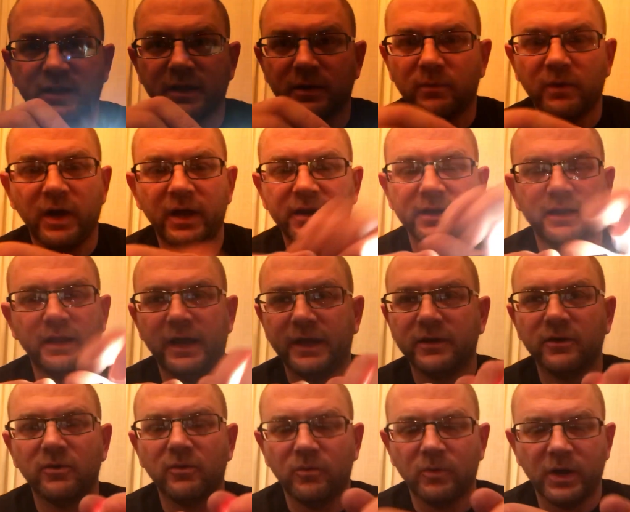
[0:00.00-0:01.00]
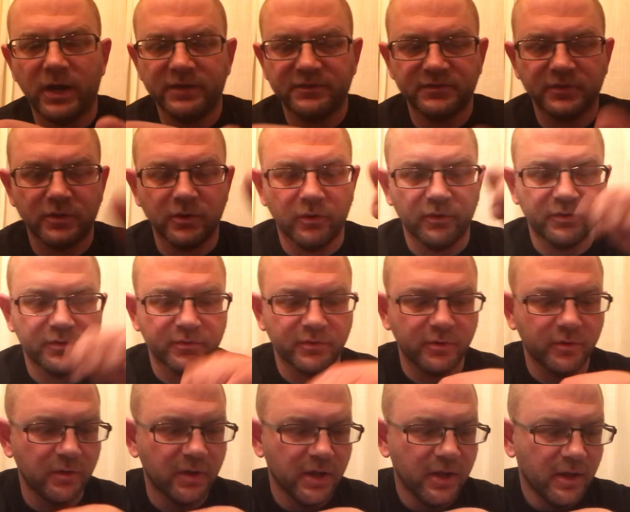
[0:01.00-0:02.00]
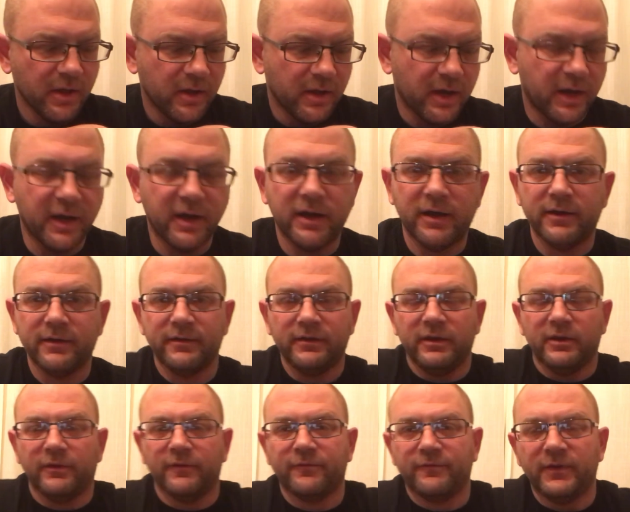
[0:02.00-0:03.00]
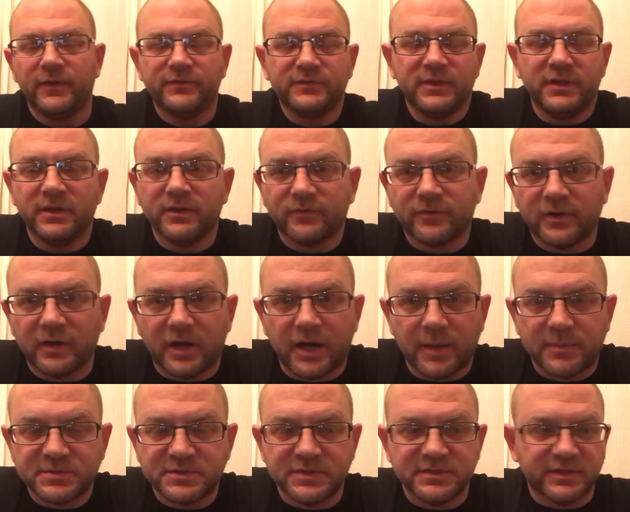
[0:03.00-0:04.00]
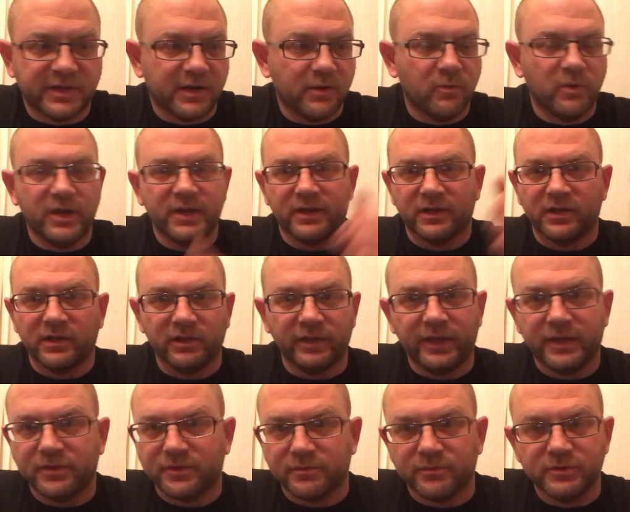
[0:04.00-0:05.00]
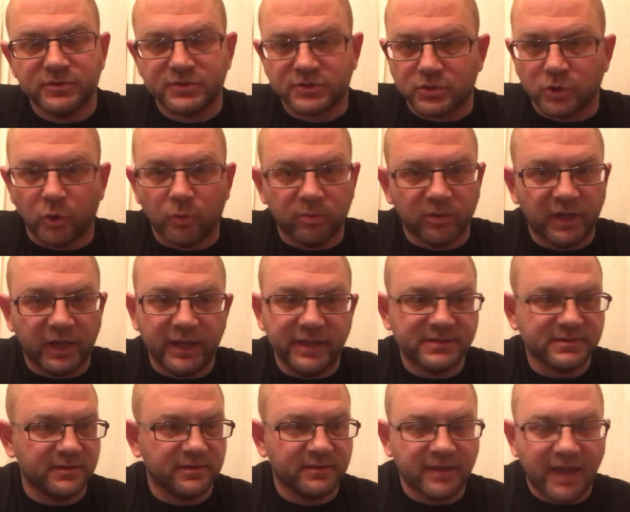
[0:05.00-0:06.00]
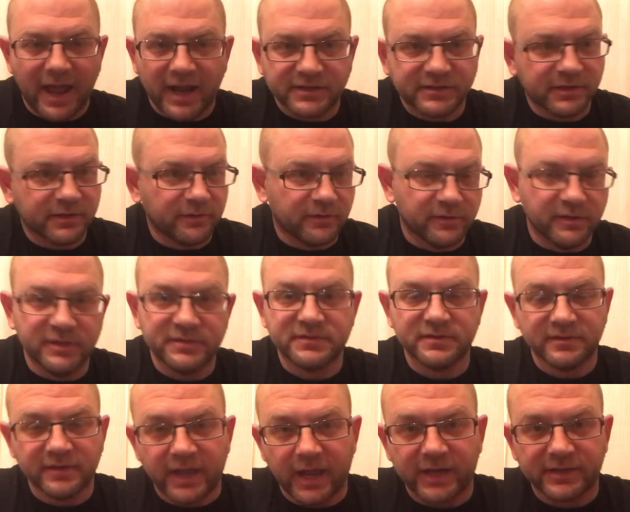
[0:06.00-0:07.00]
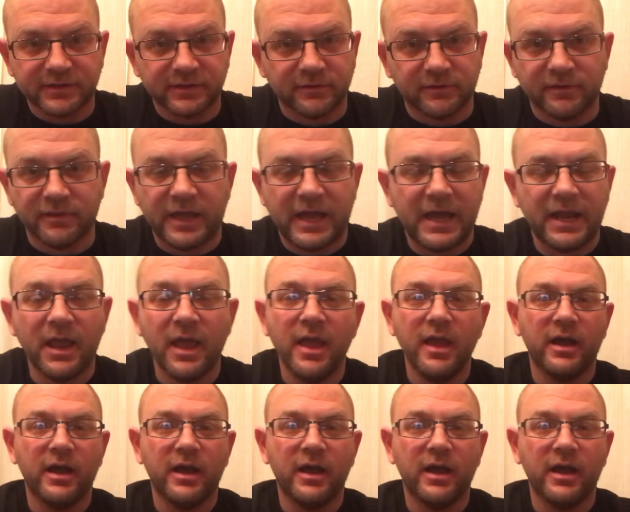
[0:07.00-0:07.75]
I wanted. I don't want to go through, you know, 50 different options. I don't want to click through strobe lights and tactical this and tactical that.